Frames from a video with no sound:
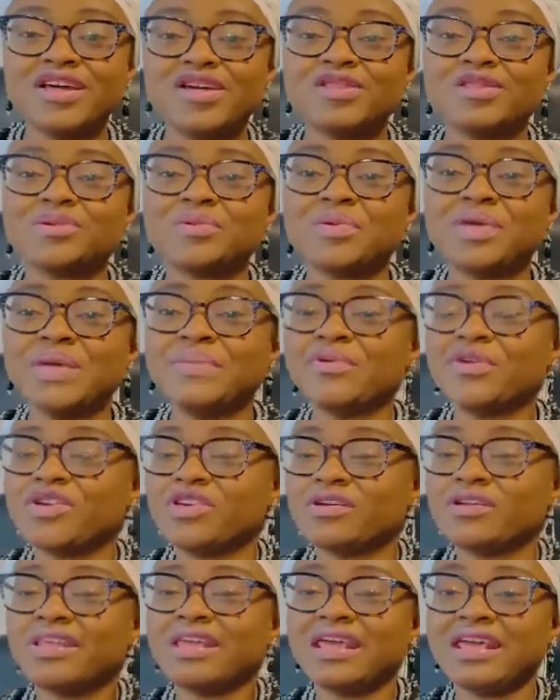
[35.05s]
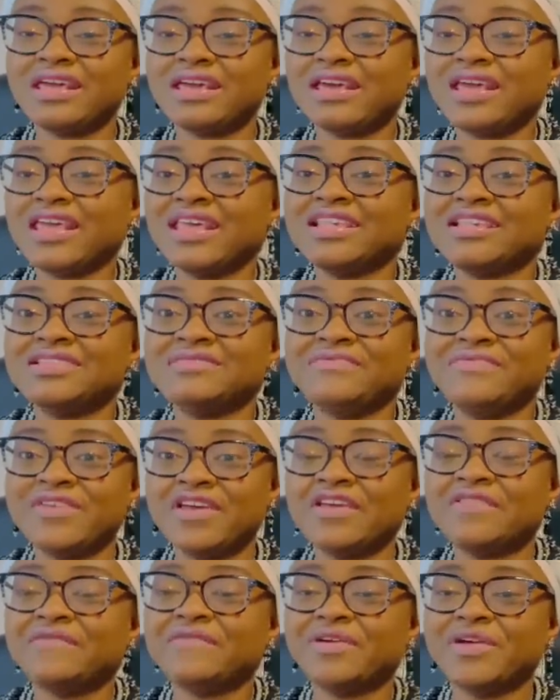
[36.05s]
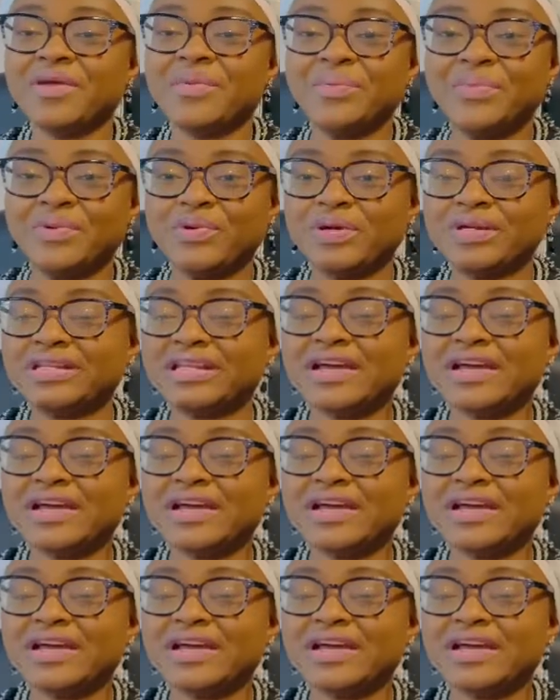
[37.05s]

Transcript: So immigration here is very broad.